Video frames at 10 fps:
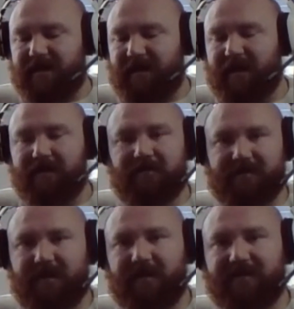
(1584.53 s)
and I'd
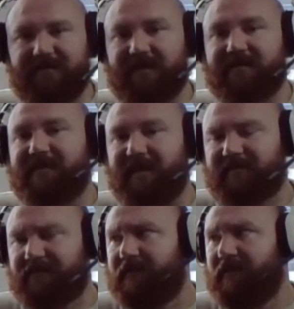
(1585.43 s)
say
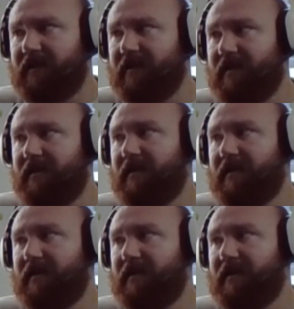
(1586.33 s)
successful